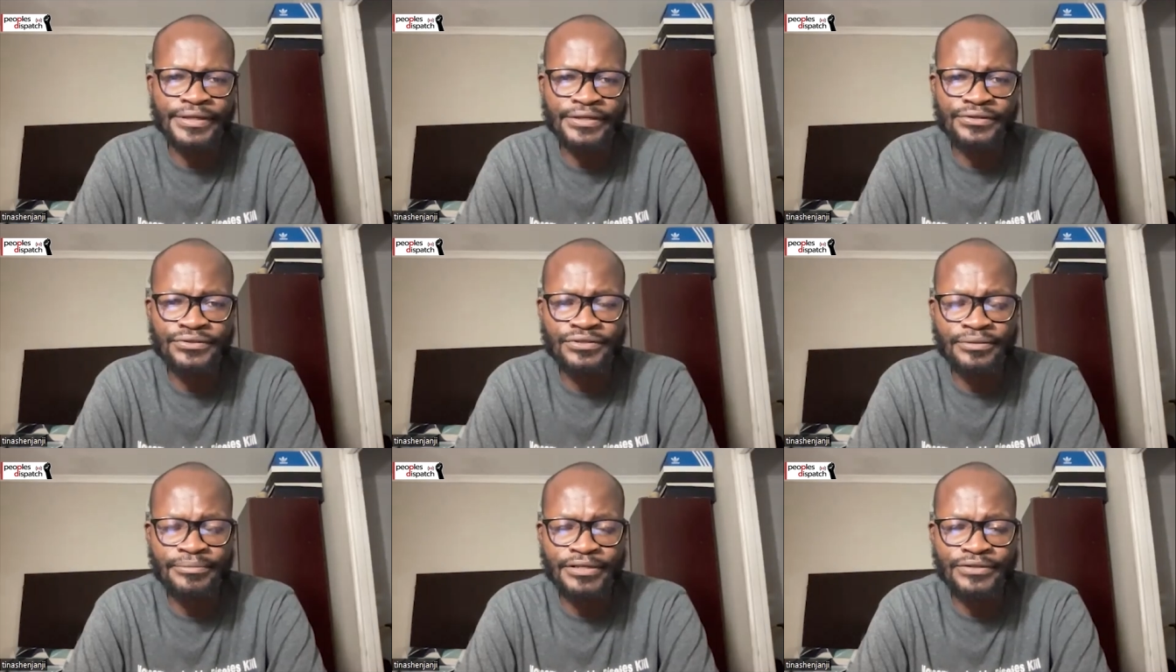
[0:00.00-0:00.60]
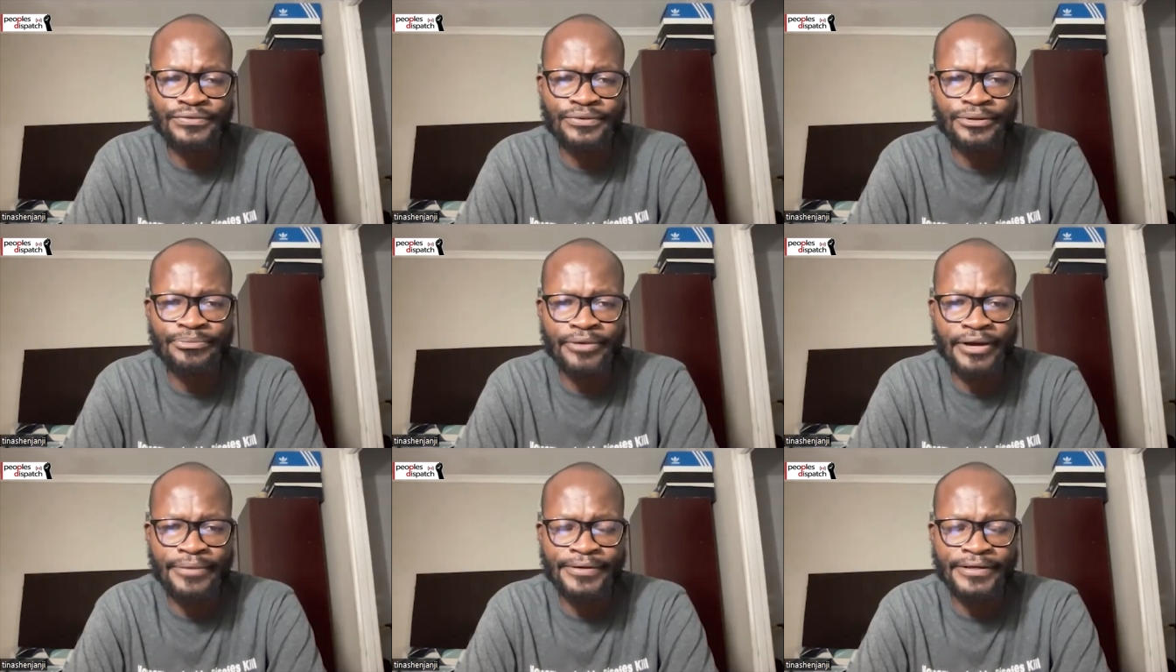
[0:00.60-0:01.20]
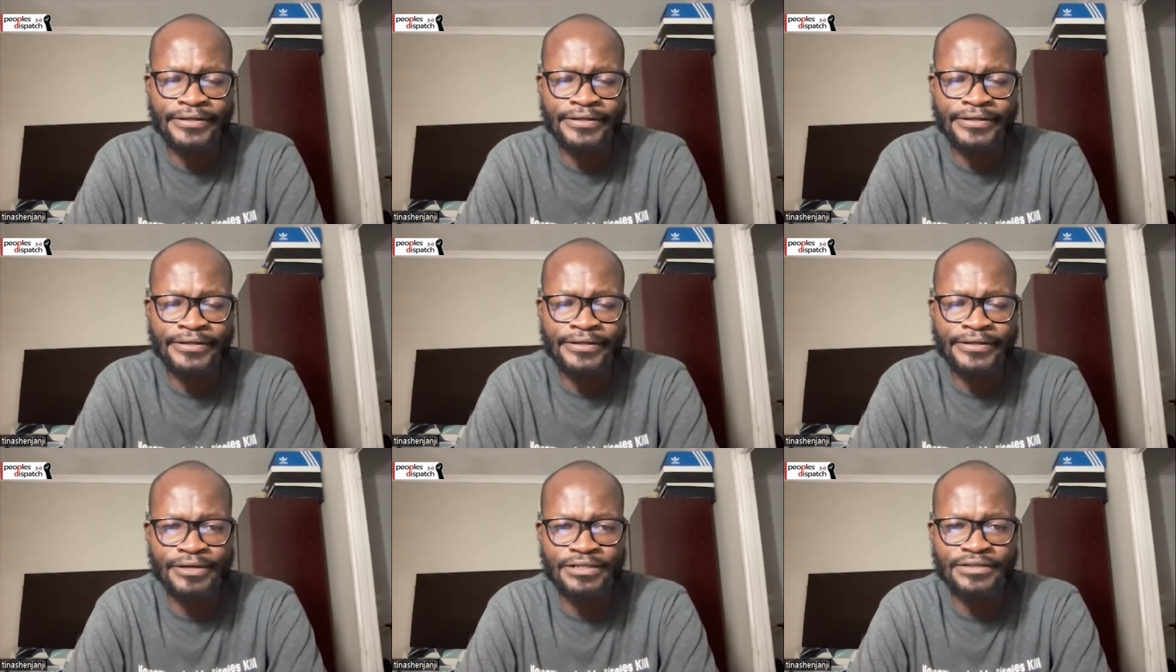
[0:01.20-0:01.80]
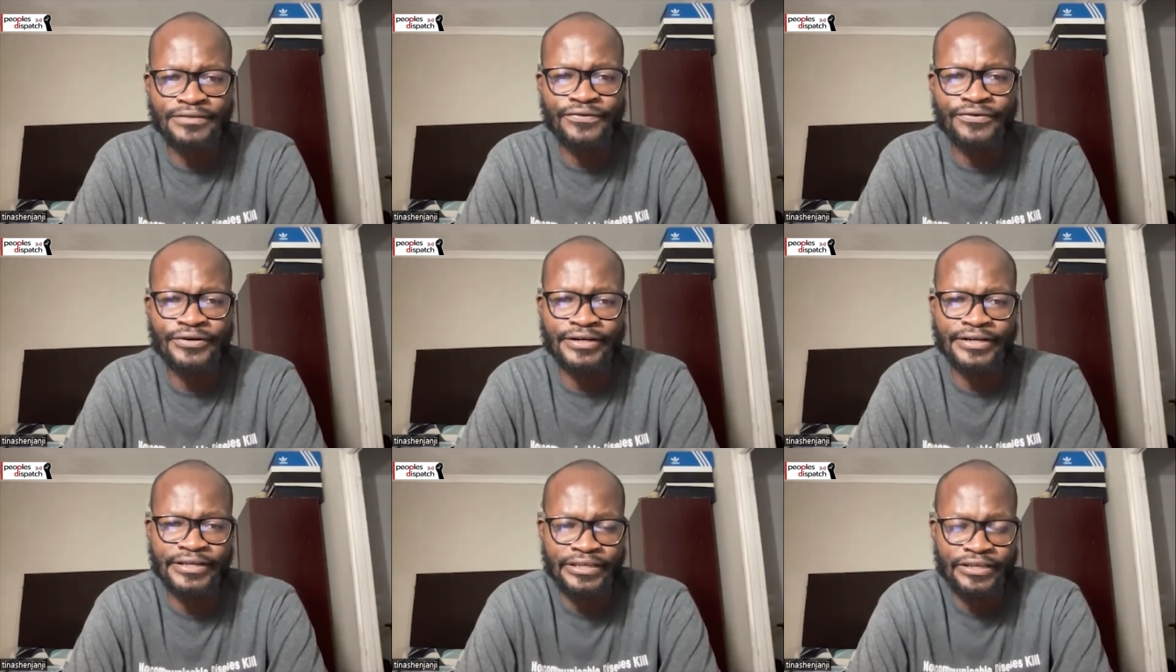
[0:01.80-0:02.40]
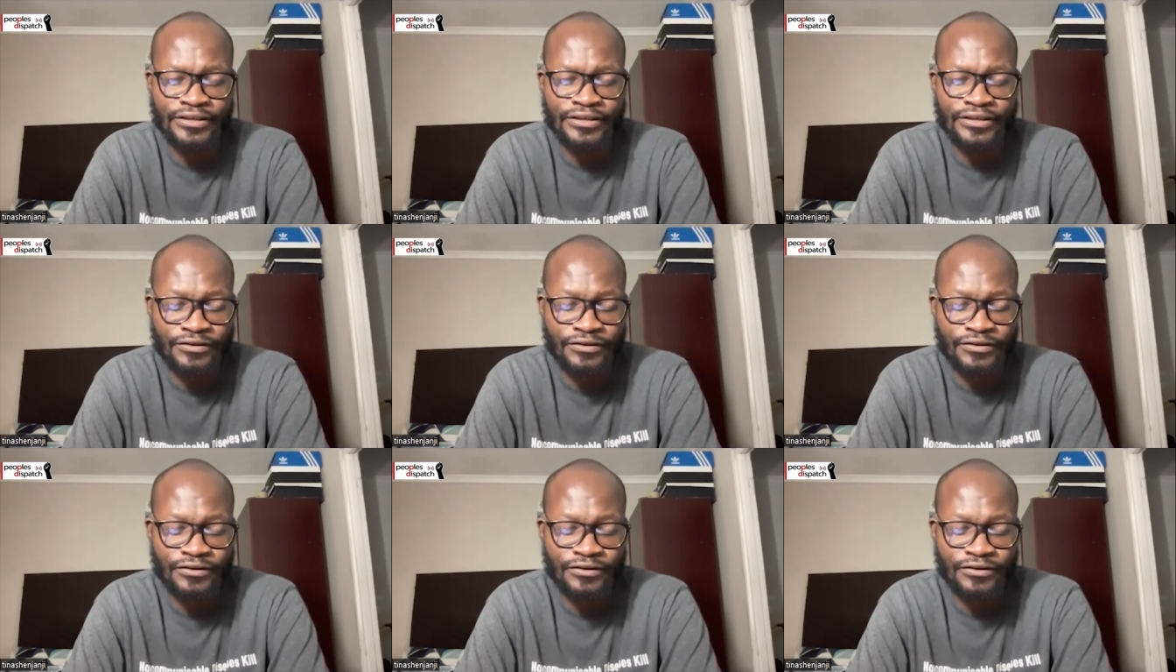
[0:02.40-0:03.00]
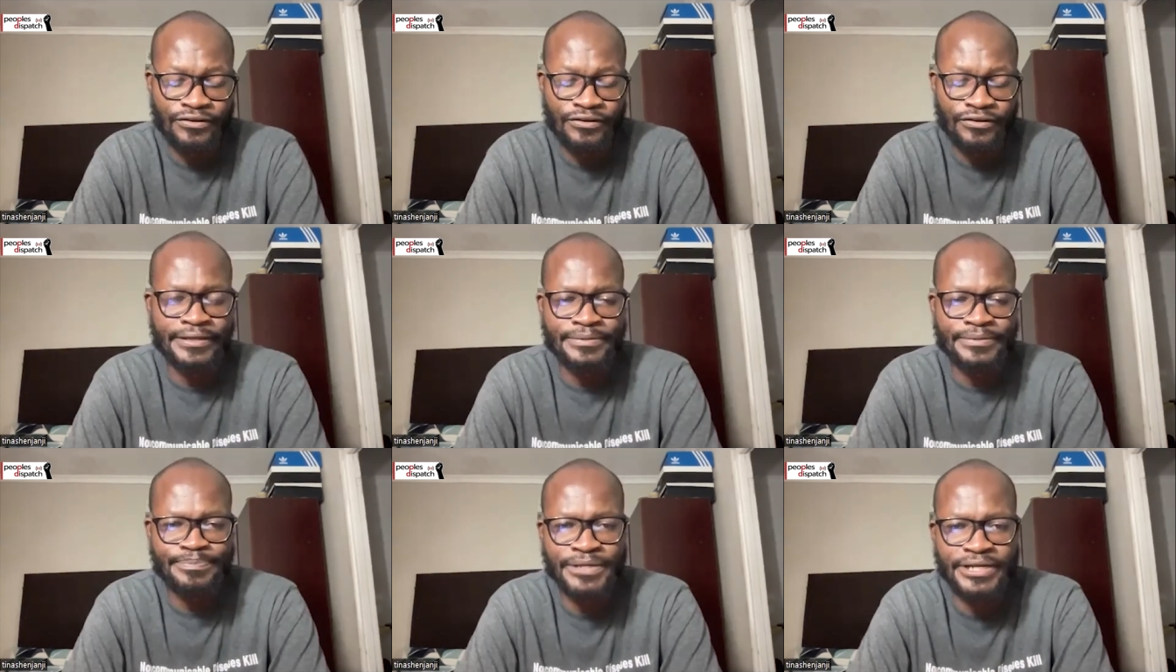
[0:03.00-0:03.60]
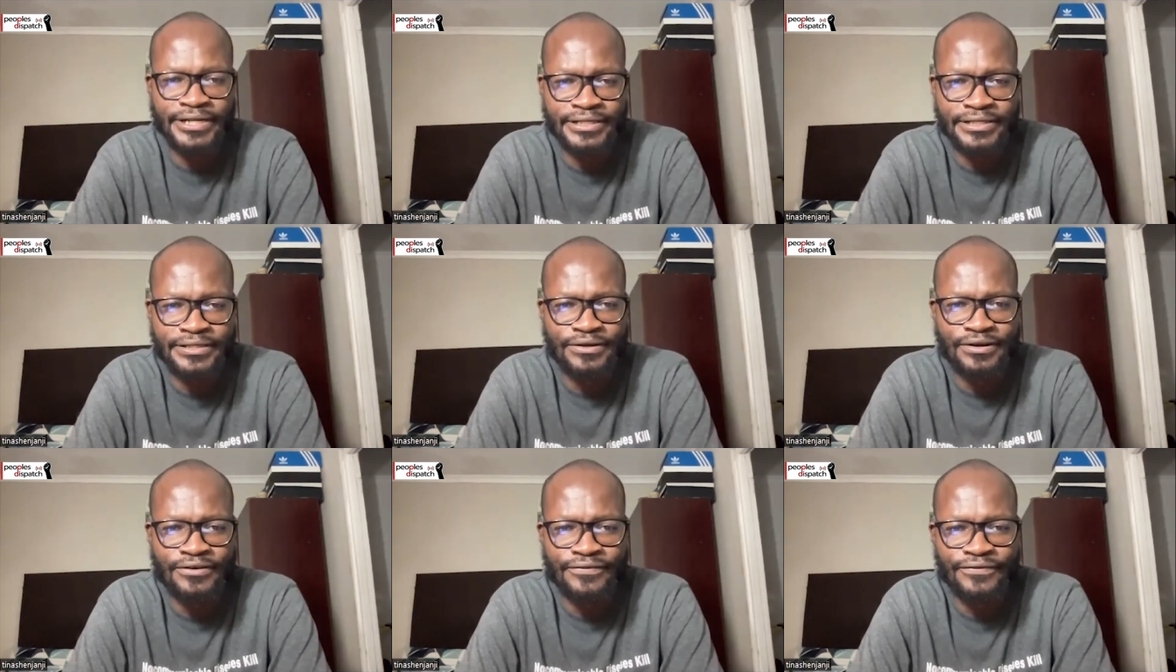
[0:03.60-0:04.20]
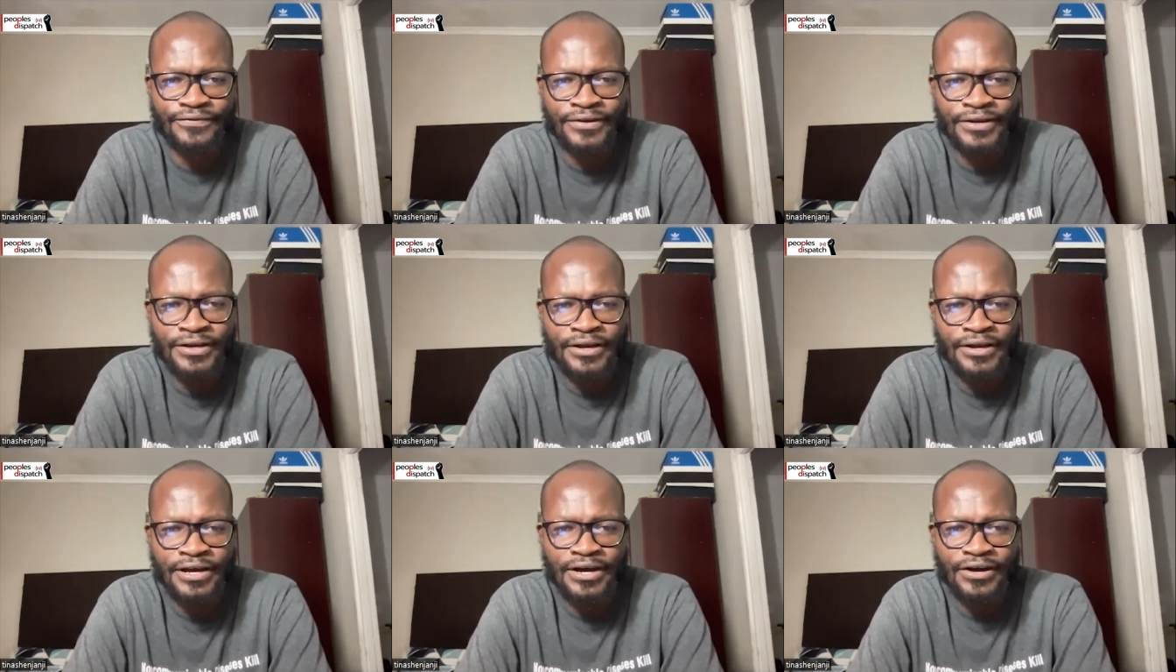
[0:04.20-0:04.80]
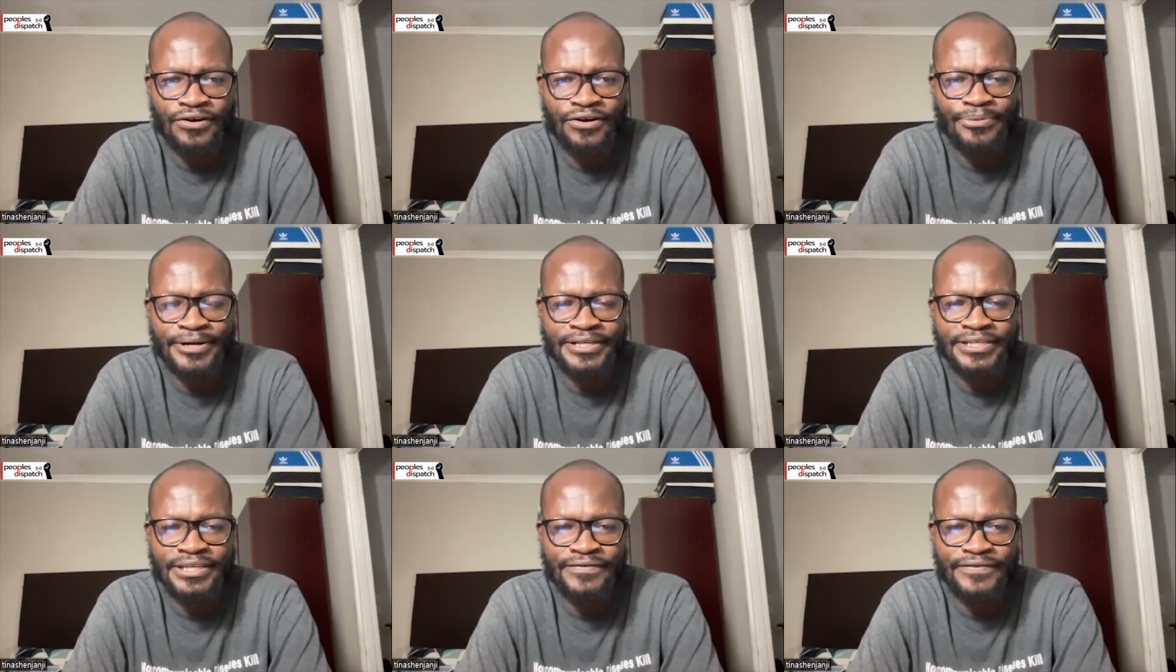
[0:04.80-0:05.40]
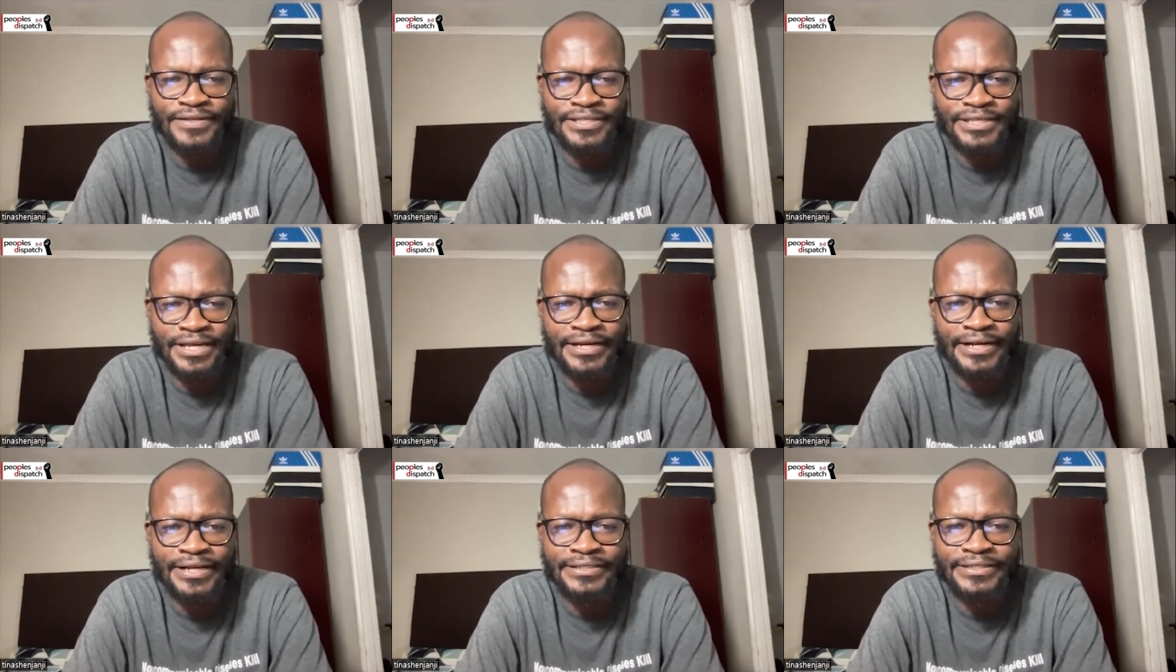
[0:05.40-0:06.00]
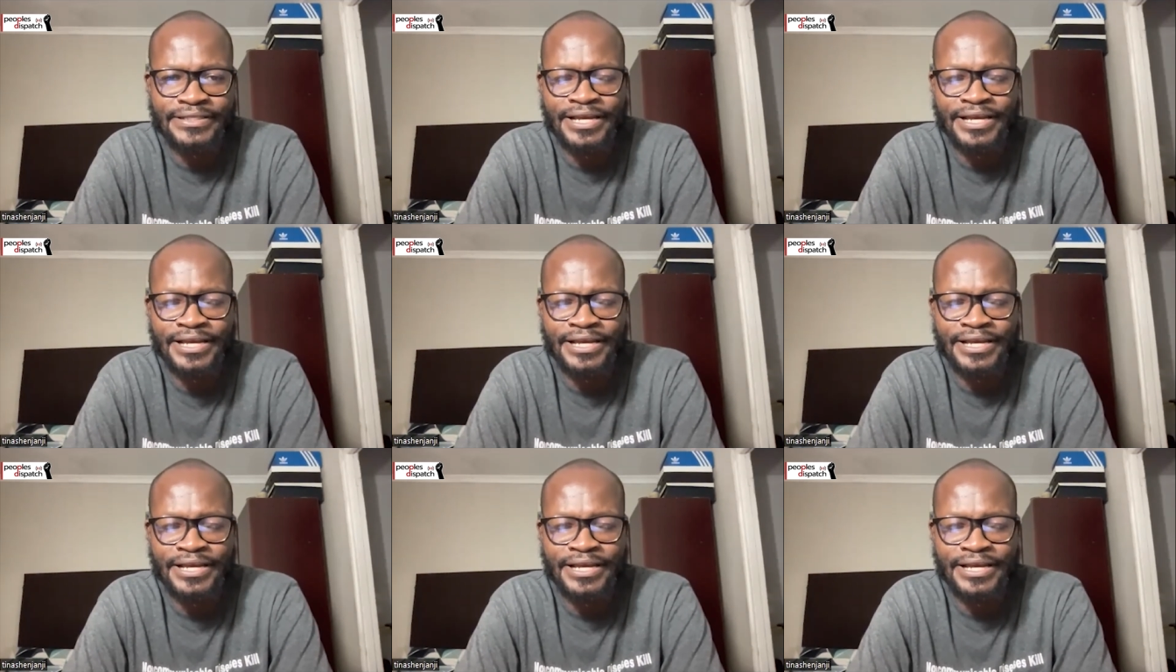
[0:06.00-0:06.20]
Thank you so much, Wim. I mean, thank you so much for re-evoking the spirit of uh, Comrade David Sanders.